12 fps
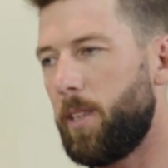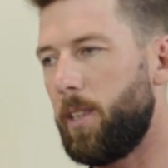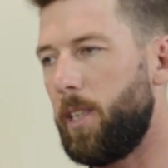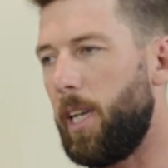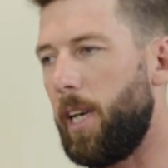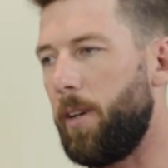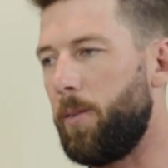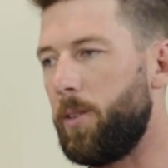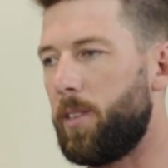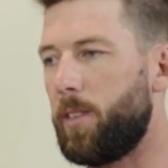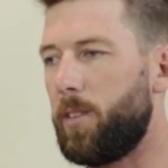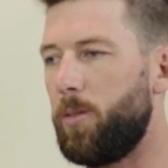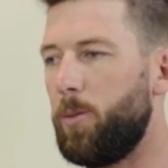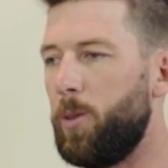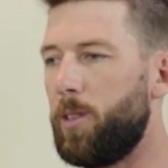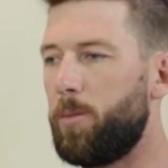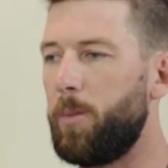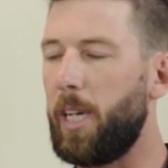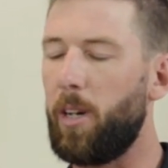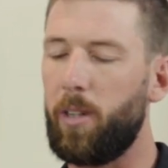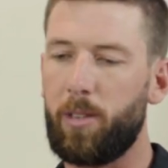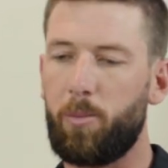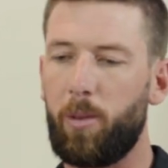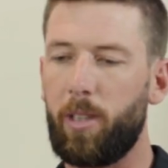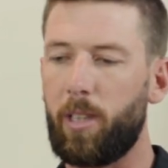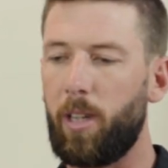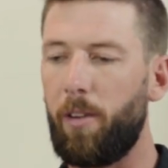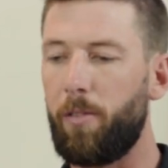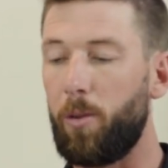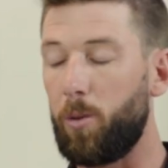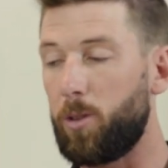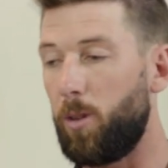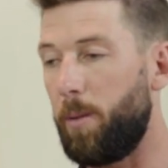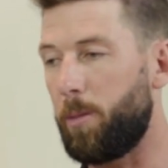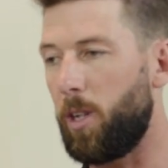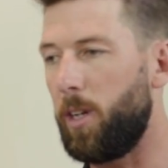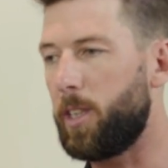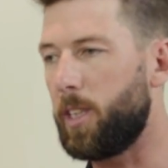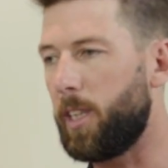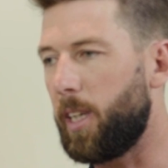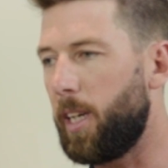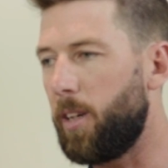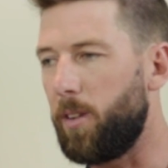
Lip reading: it was me. I just wanted to go full-time coaching again.